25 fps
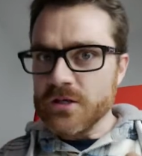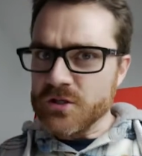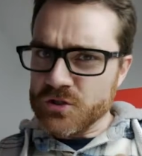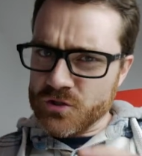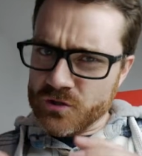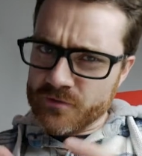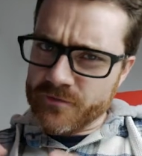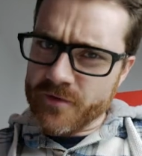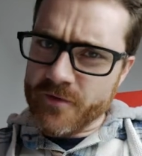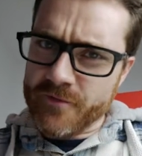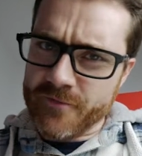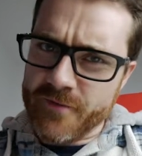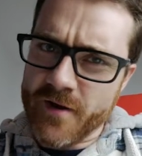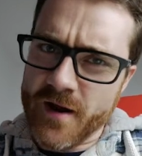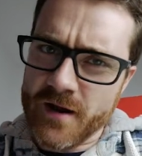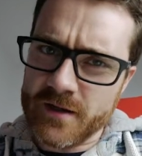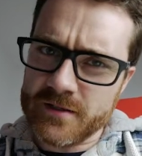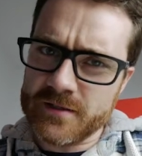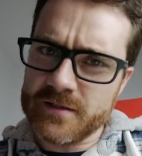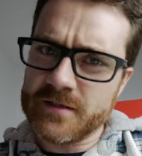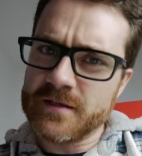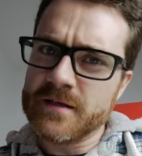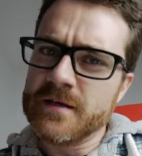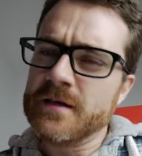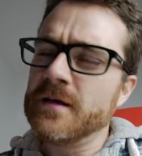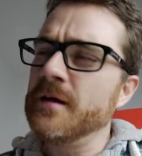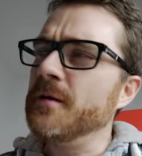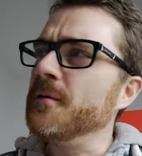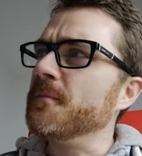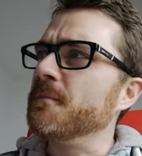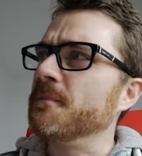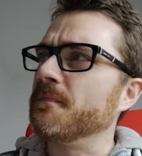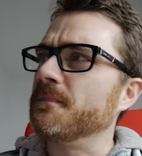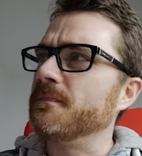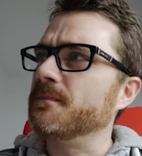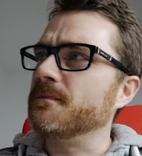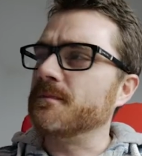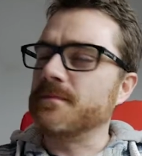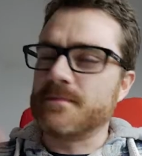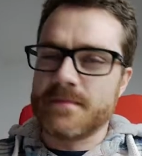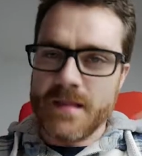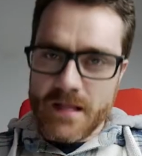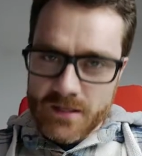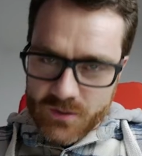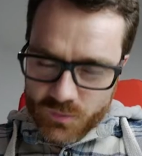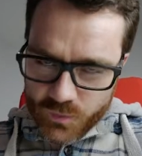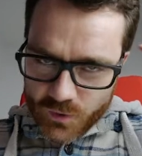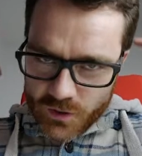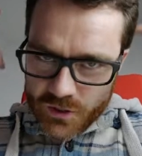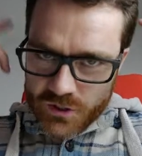sort of effect.
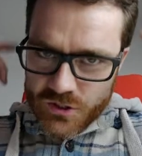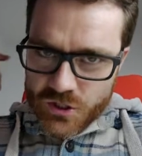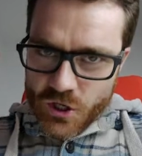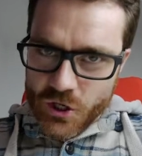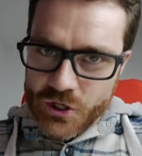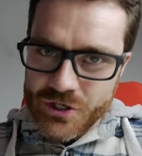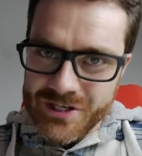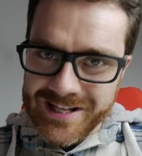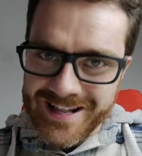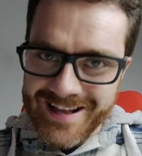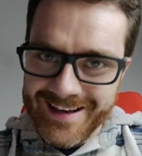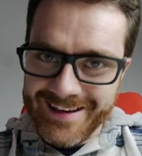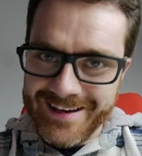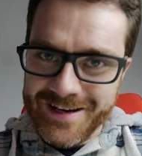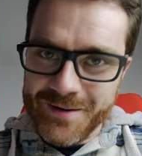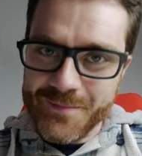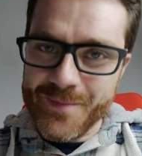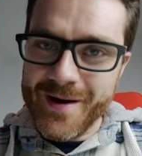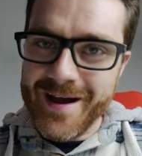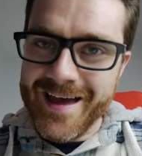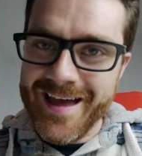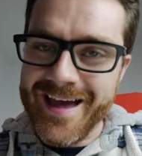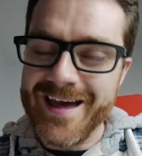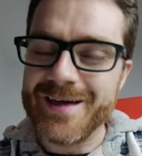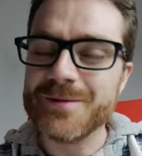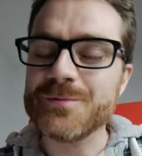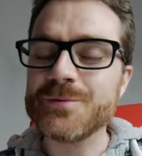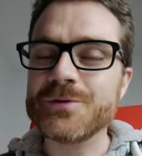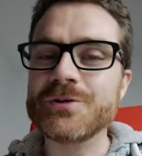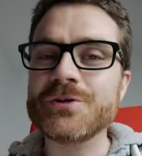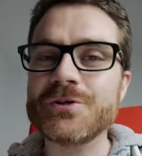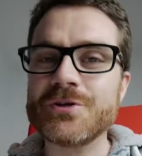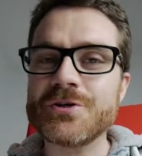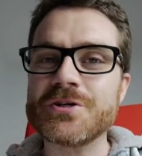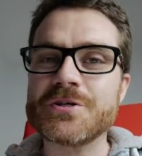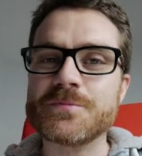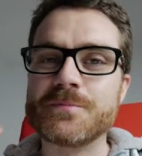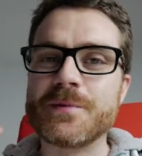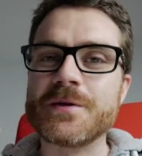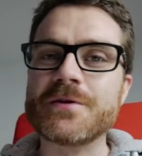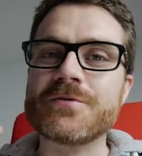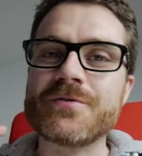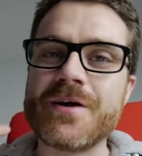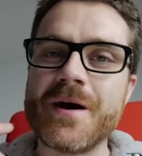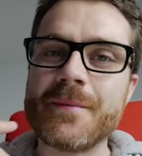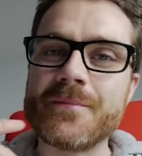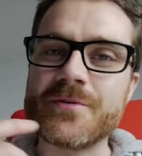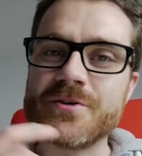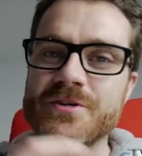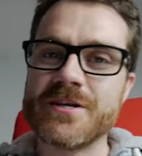That's what it sounds like in my head when you do speed
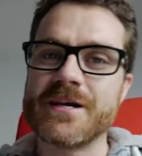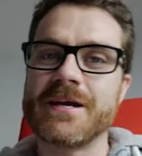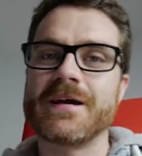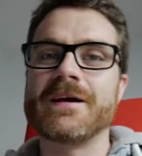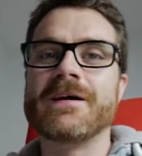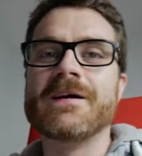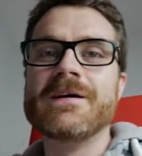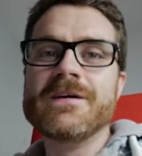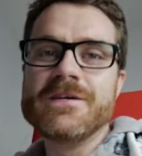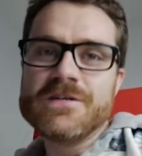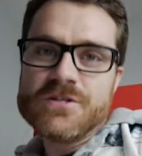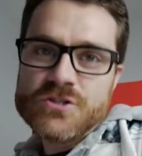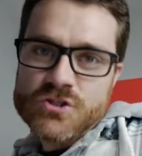ramp. There's like a